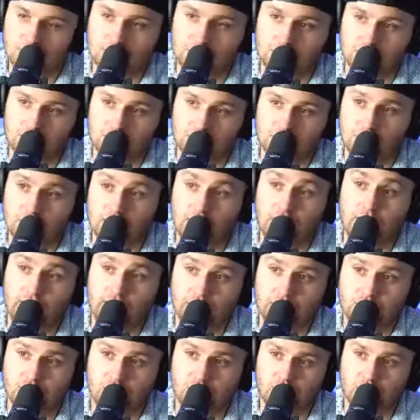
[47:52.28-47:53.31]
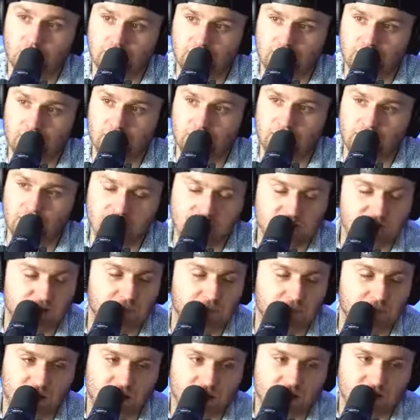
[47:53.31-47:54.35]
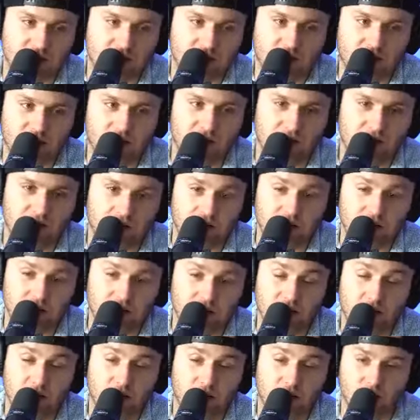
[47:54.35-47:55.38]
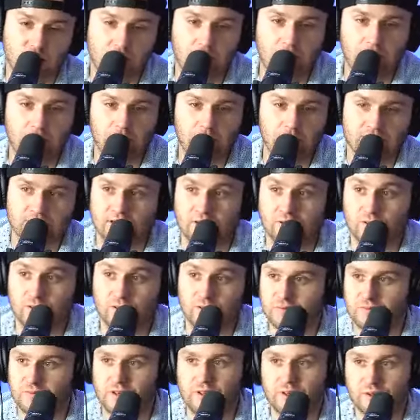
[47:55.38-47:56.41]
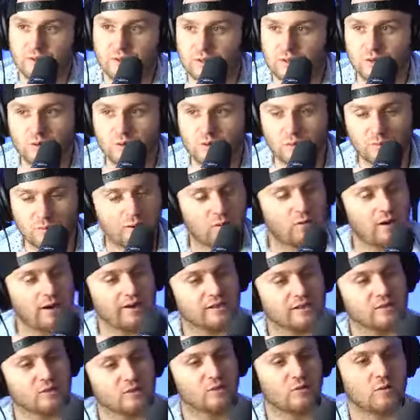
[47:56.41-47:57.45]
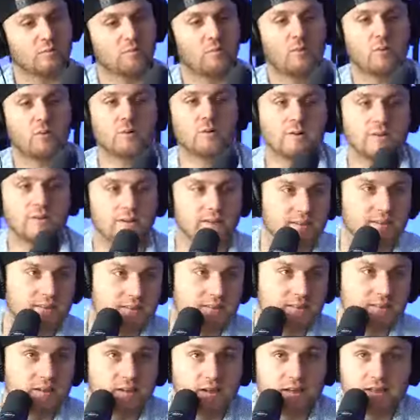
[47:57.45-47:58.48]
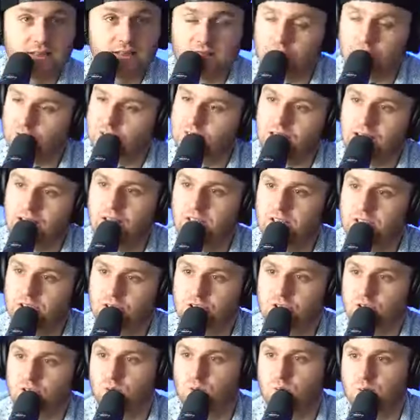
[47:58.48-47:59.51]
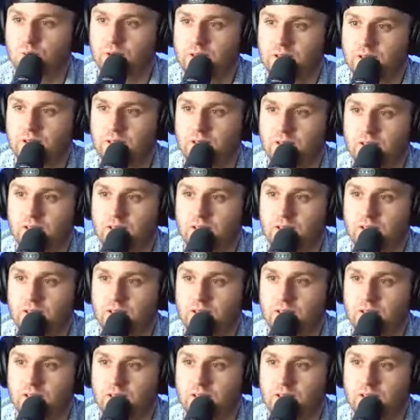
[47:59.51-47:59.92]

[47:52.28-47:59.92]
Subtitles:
Yeah, absolutely. And that sparked another remembrance on those videos too about why it's so important. It's you're telling a story.